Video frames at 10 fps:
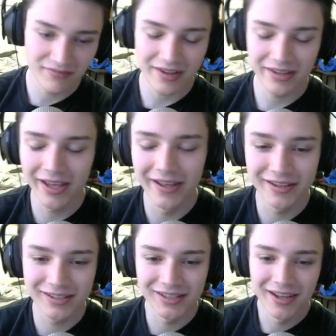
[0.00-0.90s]

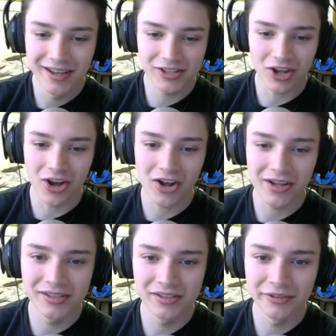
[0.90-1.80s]
it's
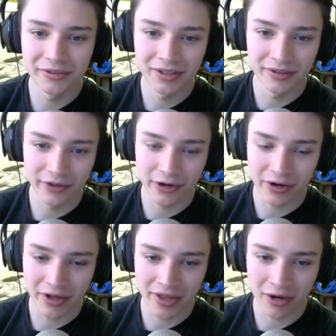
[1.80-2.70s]
odd to figure out
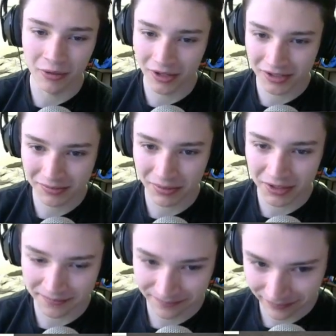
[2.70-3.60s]
how that works,
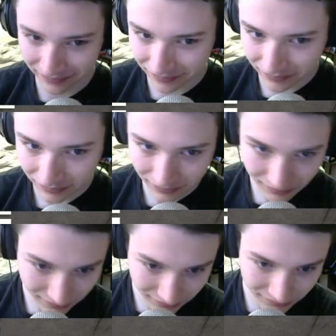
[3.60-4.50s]
but
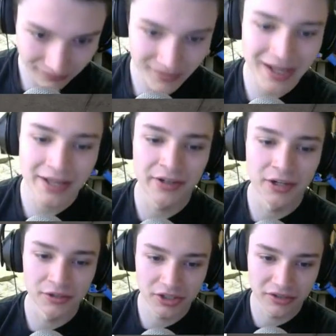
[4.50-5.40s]
I don't
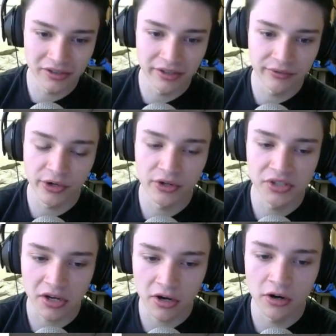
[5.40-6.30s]
know. Certainly,
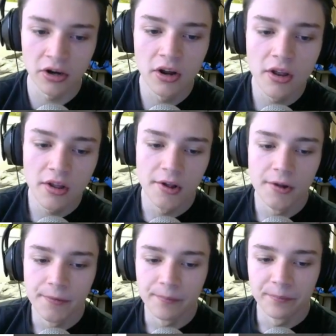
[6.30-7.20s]
Faritech are
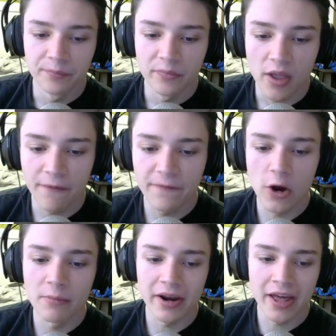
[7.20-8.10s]
a fair
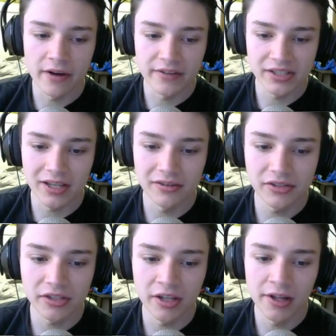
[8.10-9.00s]
bit ahead of Ascent.
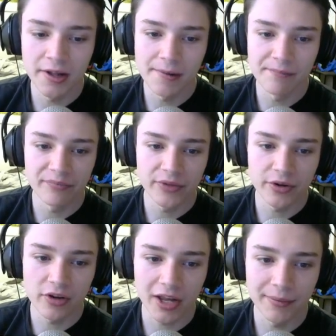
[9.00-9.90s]
They're
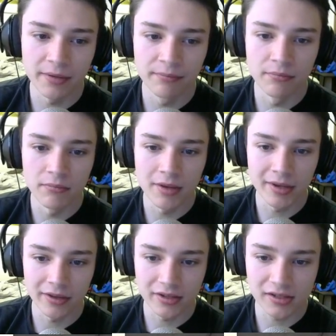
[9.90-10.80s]
not going to be
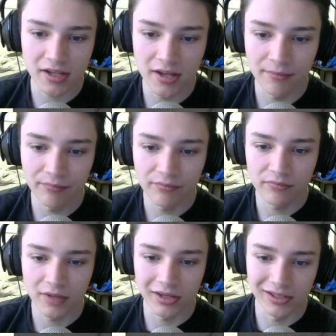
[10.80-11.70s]
memeing in this game,
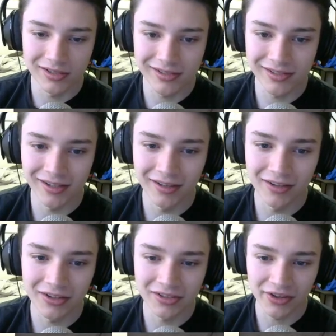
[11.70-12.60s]
at least
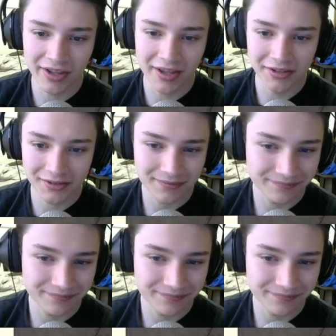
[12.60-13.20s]
not until the end.